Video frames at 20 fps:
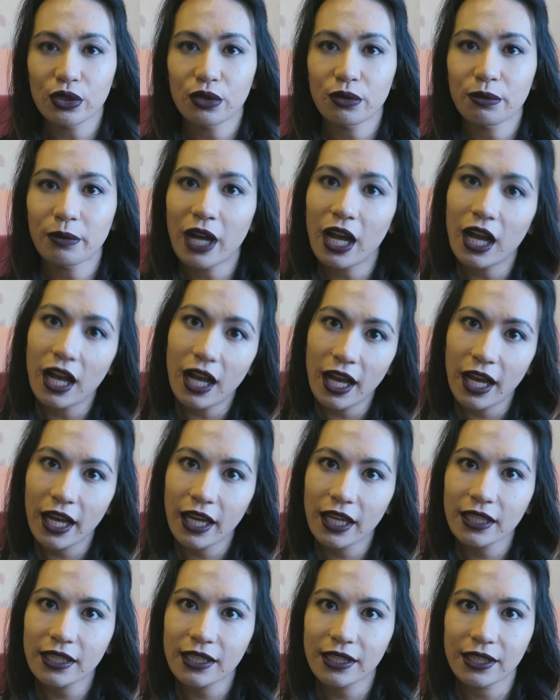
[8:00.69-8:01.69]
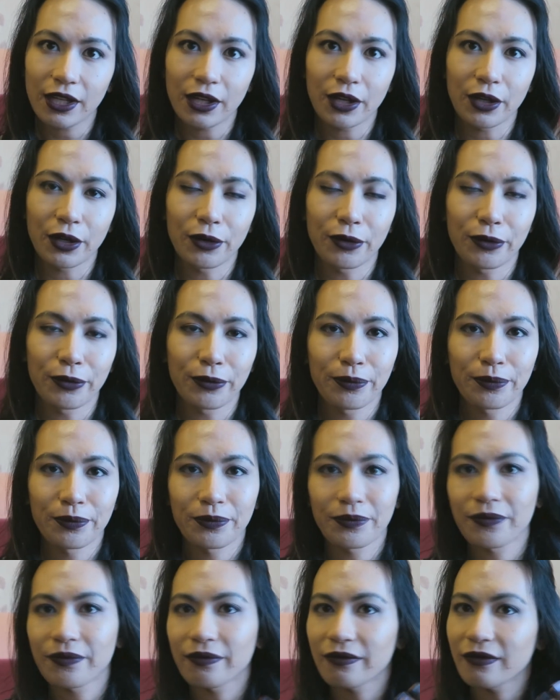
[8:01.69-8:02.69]
under my eyes. So
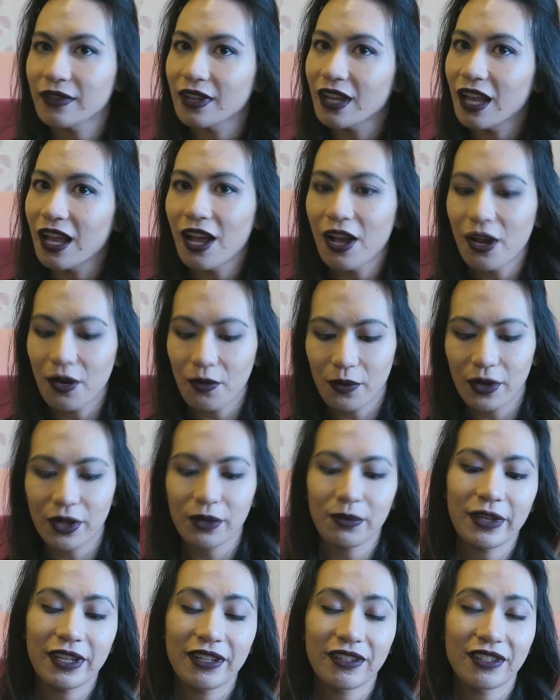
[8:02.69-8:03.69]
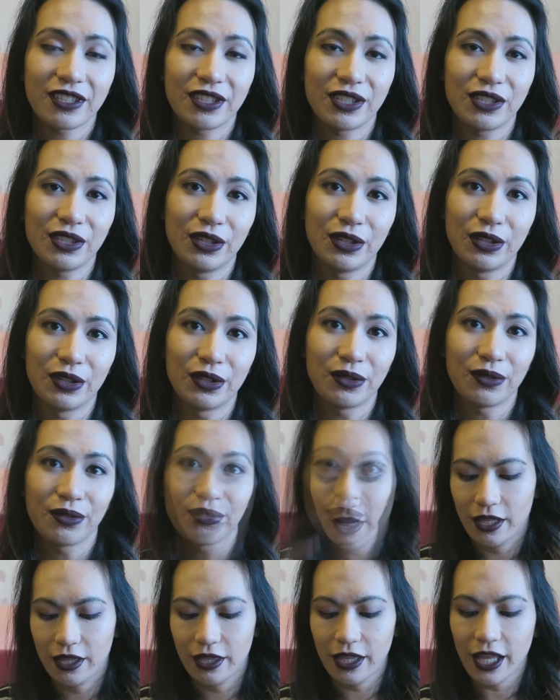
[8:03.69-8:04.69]
what are we gonna do?
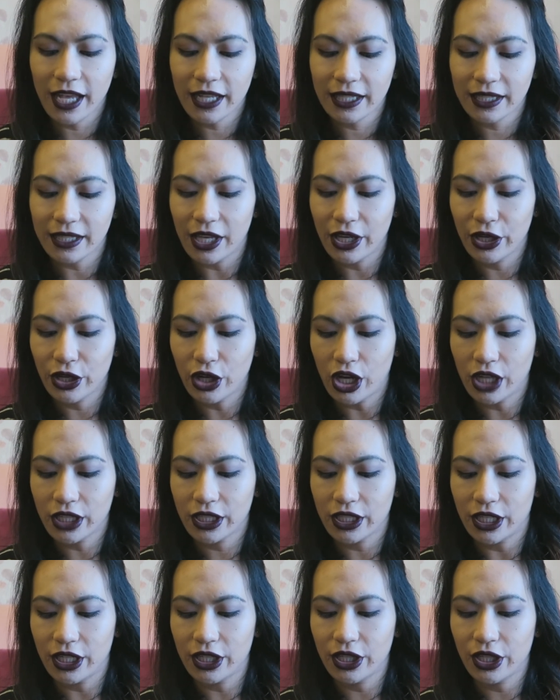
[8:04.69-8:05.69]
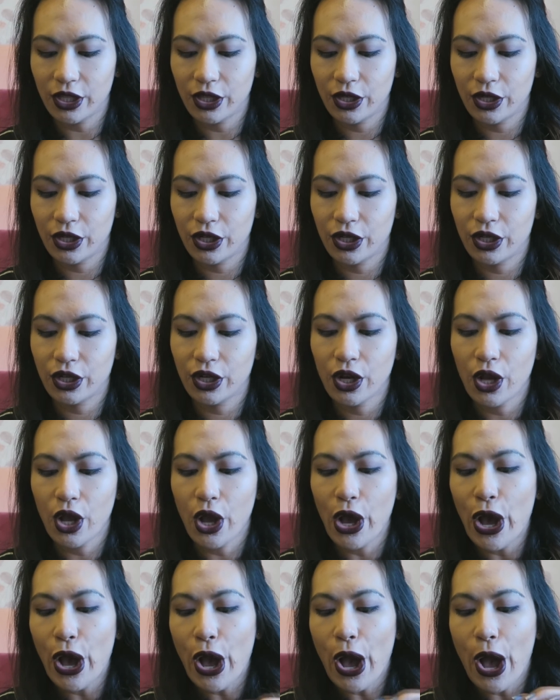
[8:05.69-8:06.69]
Next I got another
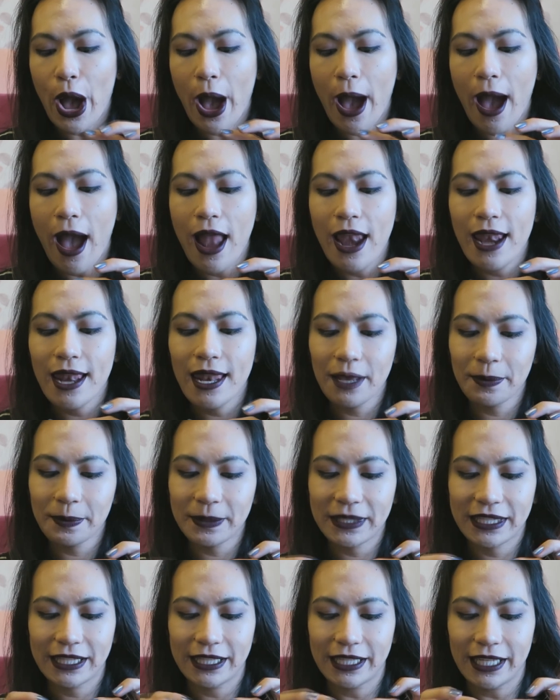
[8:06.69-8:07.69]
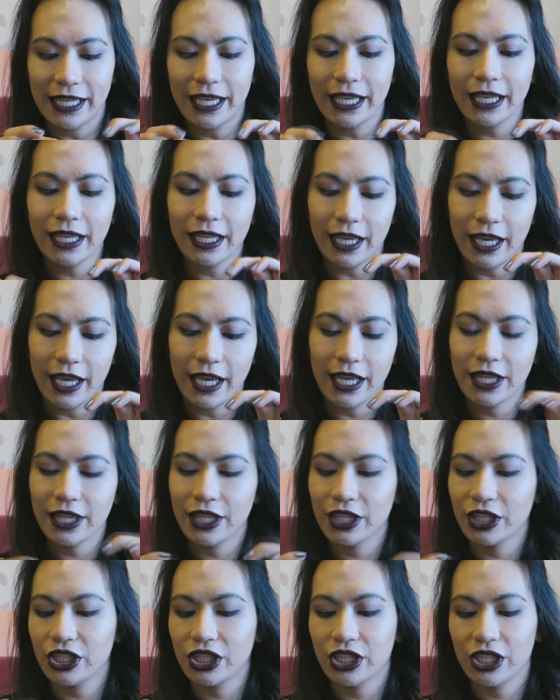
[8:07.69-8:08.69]
lipstick in
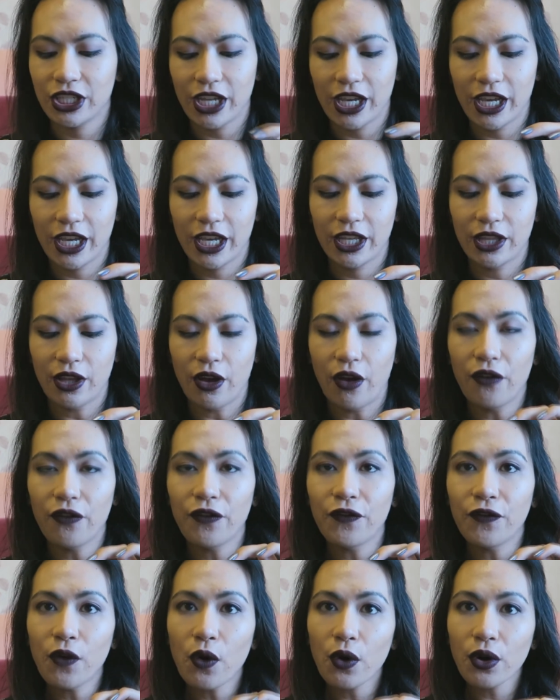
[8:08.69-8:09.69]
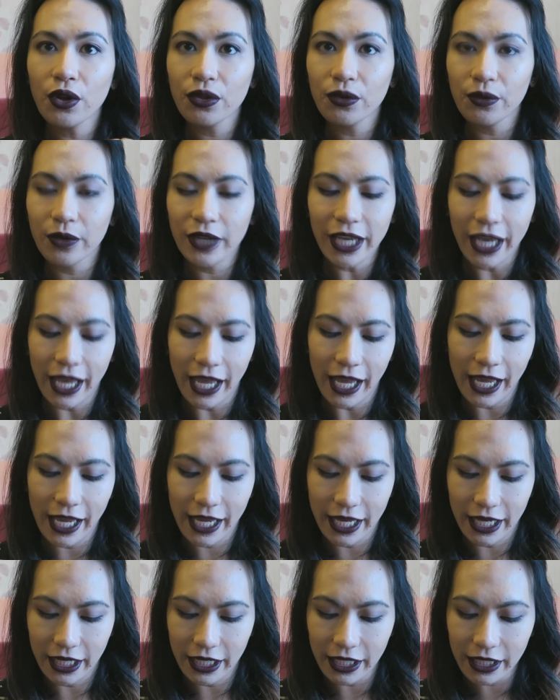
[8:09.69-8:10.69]
the shade
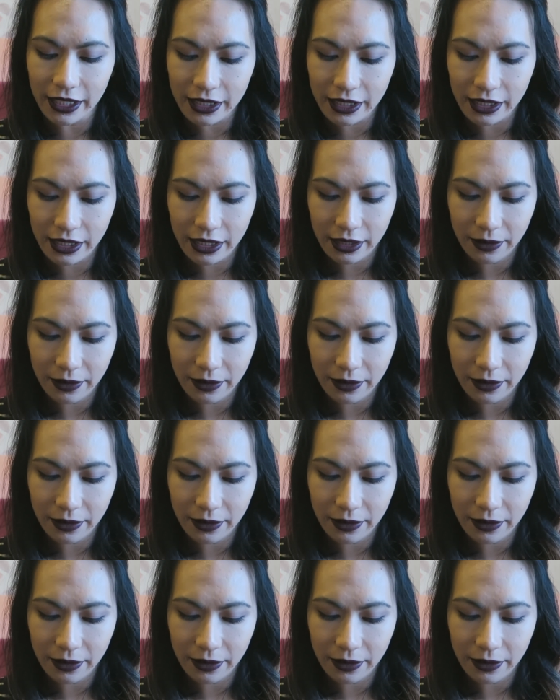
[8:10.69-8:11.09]
438,